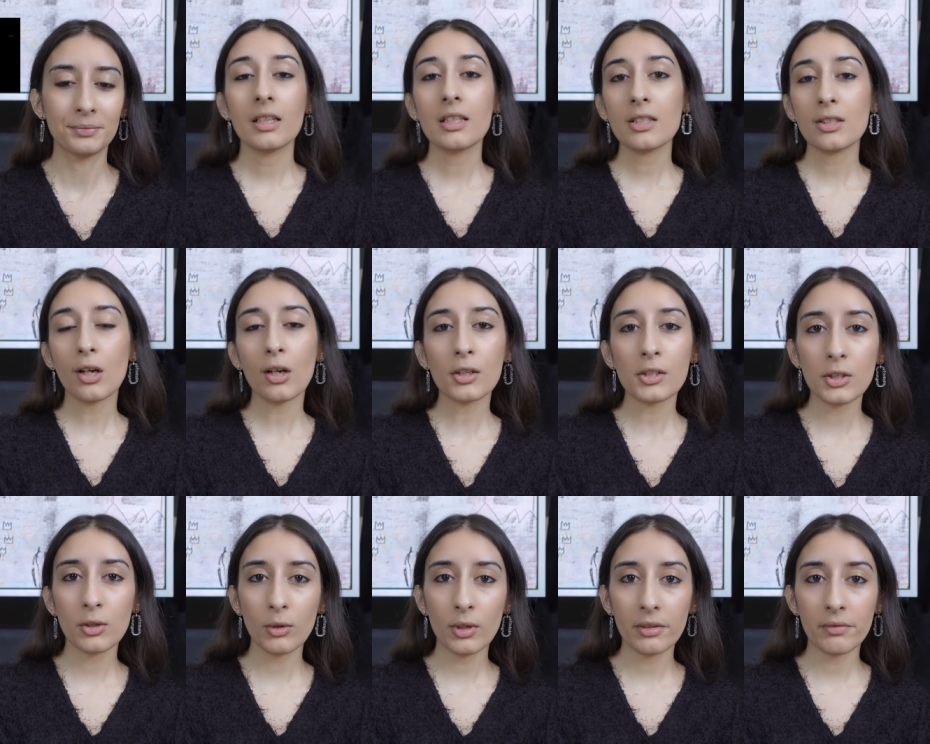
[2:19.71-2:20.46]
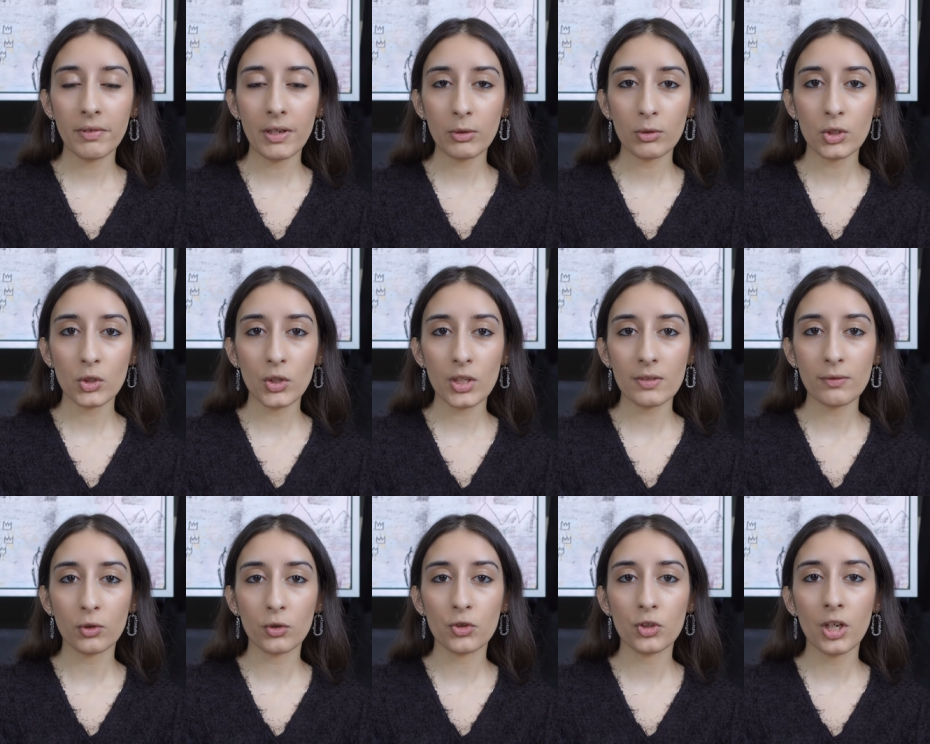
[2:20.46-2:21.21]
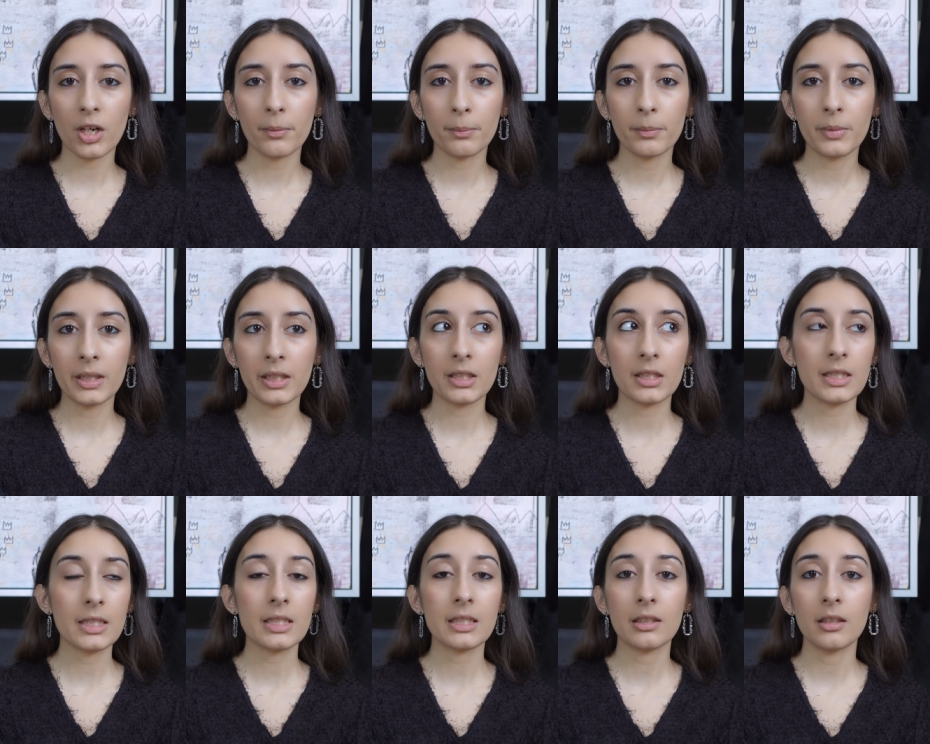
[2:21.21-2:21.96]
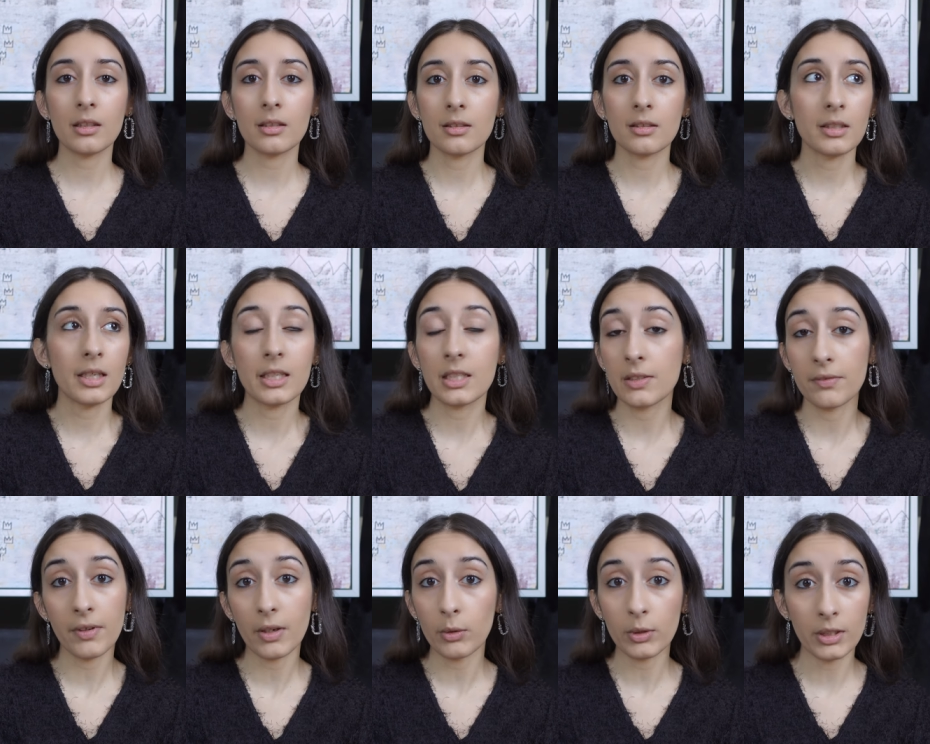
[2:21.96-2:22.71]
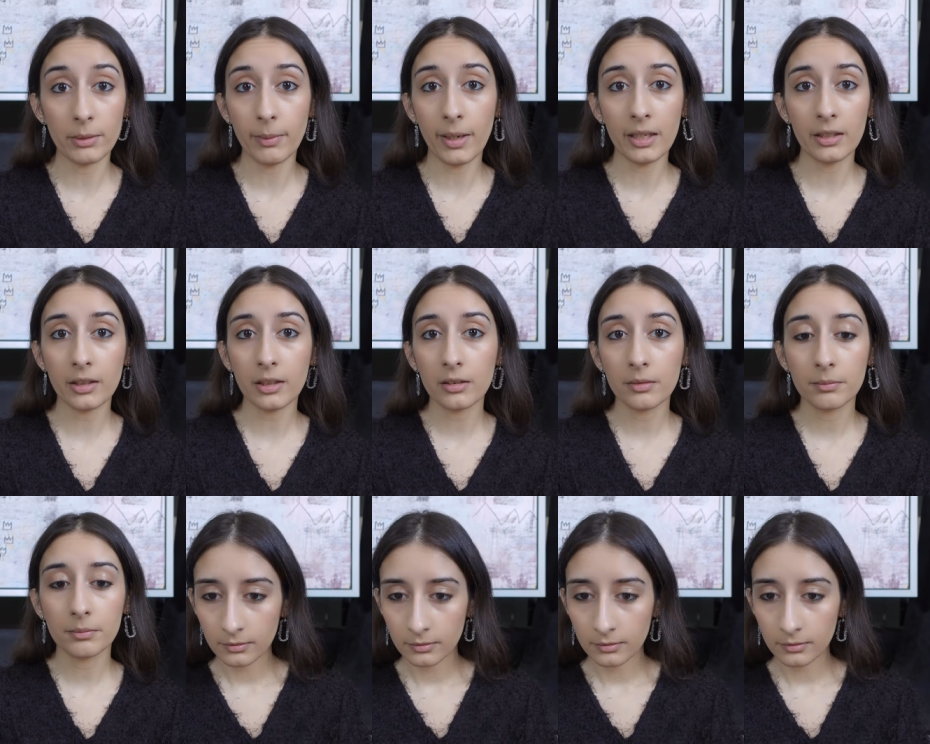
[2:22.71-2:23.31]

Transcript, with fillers: It's also a very stressful job because it's it's very demanding,